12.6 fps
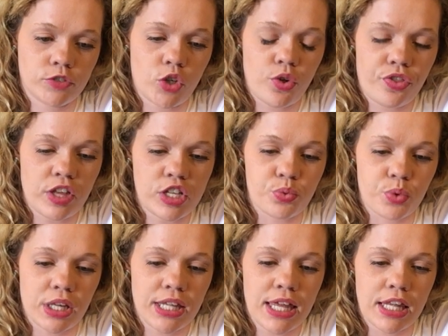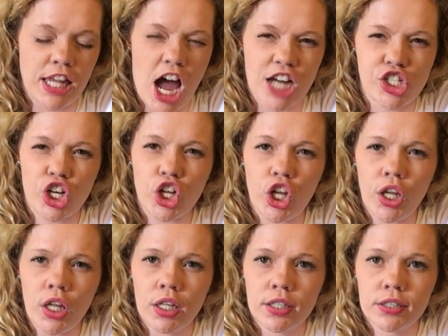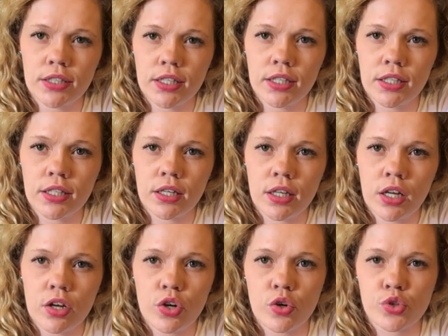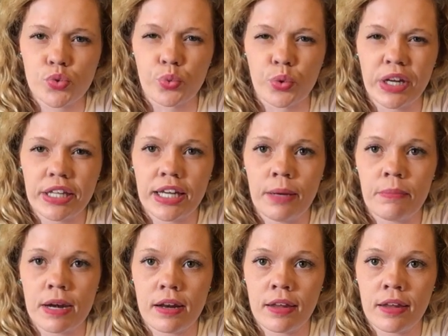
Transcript: who is really logical, who's really